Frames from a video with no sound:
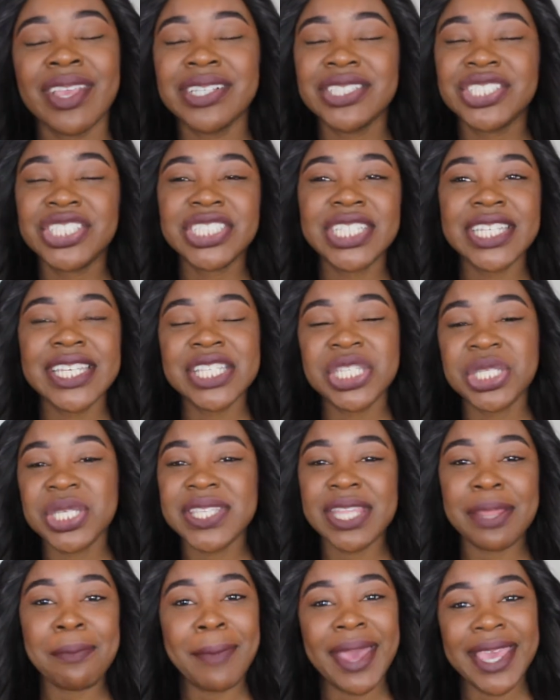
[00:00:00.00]
She is
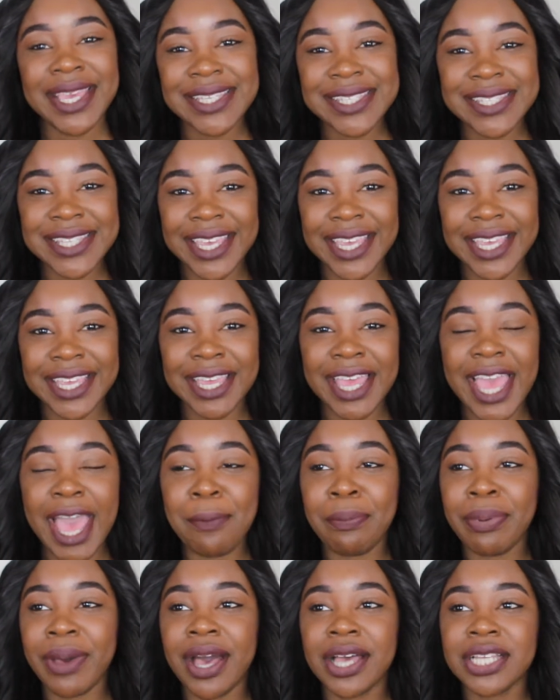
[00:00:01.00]
just amazing,
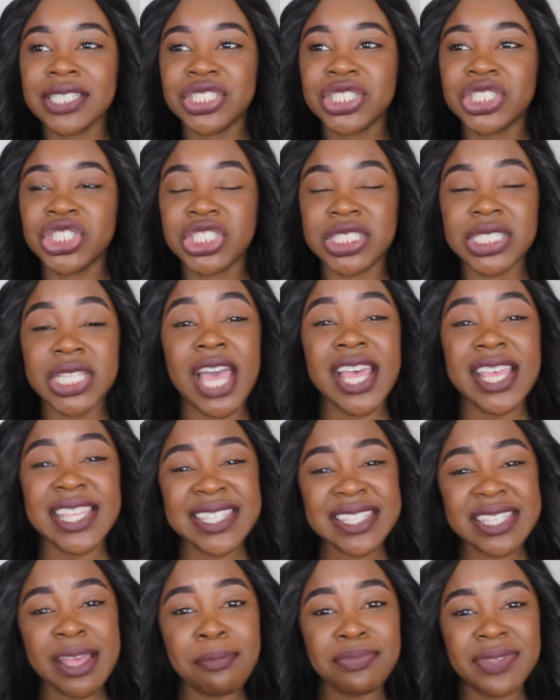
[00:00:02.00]
but
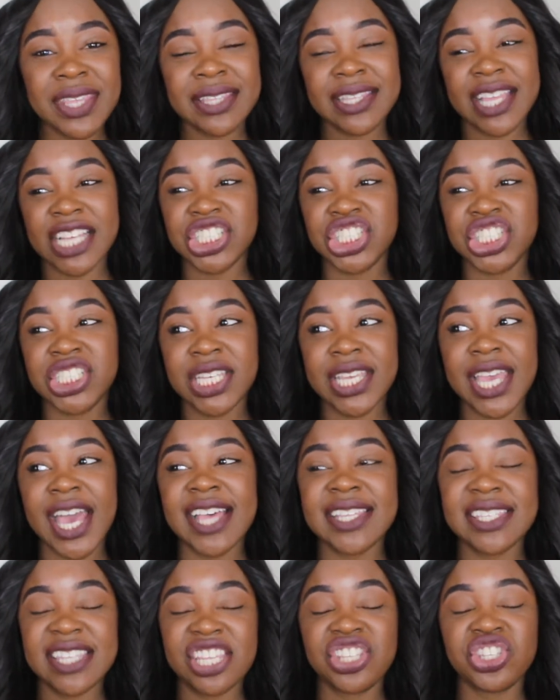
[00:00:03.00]
it's something that she
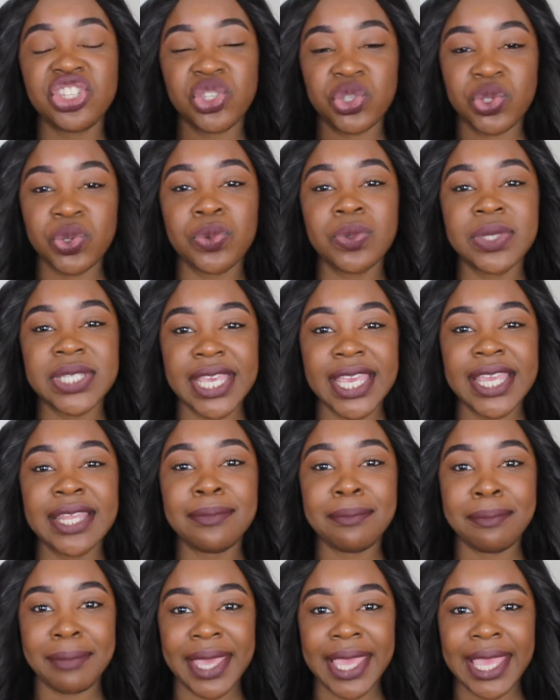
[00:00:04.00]
has installed
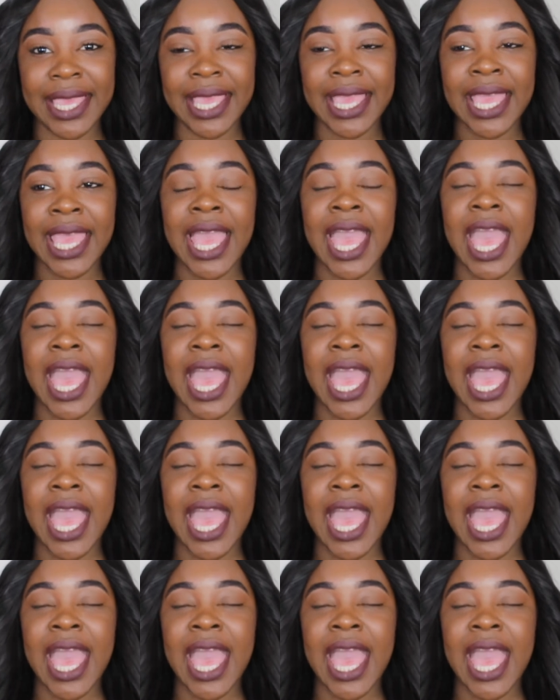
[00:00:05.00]
in me.